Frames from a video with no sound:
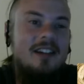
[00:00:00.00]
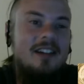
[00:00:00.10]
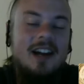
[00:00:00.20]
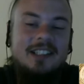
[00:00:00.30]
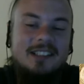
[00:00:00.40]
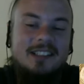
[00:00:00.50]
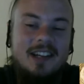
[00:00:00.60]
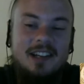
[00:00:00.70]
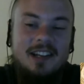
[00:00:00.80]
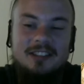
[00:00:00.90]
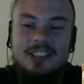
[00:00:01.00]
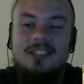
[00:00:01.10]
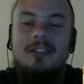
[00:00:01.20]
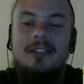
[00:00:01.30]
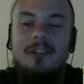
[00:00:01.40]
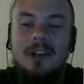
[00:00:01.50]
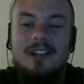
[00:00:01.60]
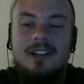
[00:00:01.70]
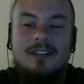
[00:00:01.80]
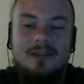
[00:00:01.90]
No, I just to
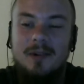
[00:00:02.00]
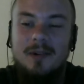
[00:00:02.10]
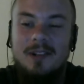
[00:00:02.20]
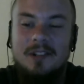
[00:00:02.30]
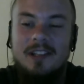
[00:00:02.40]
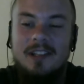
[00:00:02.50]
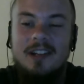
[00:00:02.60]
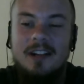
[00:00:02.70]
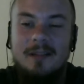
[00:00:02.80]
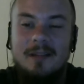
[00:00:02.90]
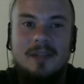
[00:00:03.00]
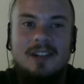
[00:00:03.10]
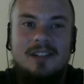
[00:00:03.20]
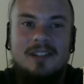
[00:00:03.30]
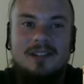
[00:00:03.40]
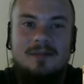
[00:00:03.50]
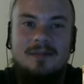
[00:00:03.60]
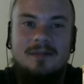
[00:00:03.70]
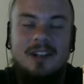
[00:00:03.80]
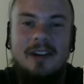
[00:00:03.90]
avoid spoilers on the internet, because,
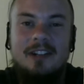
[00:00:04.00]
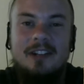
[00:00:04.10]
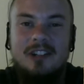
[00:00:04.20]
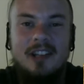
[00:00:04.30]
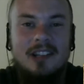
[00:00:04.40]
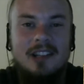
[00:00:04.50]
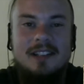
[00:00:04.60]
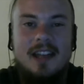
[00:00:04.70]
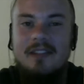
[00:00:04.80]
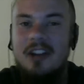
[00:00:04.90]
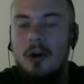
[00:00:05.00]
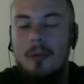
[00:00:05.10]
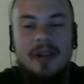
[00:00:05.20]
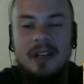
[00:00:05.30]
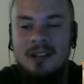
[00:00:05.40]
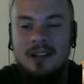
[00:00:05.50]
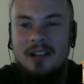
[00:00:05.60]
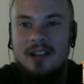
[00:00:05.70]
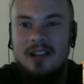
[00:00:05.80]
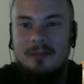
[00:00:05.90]
I usually at least have it open,
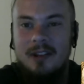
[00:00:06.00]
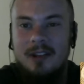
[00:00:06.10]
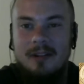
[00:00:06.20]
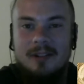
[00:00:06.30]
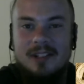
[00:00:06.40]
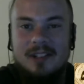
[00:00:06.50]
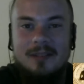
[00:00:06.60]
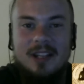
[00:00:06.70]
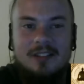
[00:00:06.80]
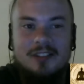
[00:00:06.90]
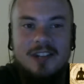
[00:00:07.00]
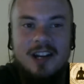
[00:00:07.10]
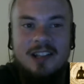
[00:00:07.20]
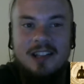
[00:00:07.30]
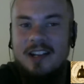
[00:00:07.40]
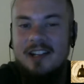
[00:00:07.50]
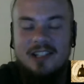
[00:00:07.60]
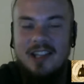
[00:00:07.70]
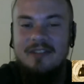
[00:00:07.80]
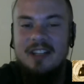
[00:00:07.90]
whether I'm doing something else or not. Like, I
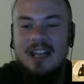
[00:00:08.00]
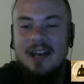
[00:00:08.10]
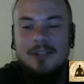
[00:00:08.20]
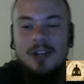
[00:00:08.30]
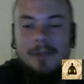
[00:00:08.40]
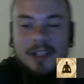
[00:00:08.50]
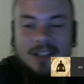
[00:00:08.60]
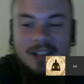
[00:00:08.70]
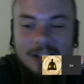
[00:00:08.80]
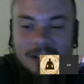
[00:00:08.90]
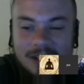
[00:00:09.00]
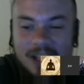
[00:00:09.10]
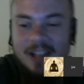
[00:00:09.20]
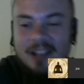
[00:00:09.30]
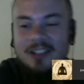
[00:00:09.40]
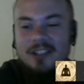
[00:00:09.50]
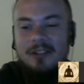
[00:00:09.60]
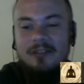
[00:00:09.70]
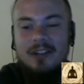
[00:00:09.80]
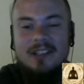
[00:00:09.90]
just have the tabs open, so just to
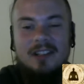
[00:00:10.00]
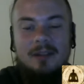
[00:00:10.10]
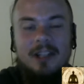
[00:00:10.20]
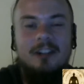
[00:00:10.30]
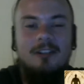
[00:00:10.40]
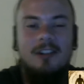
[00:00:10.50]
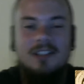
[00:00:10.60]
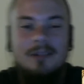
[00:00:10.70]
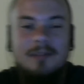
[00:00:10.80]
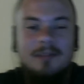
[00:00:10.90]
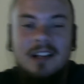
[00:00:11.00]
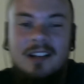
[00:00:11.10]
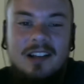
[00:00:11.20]
avoid stumbling across something.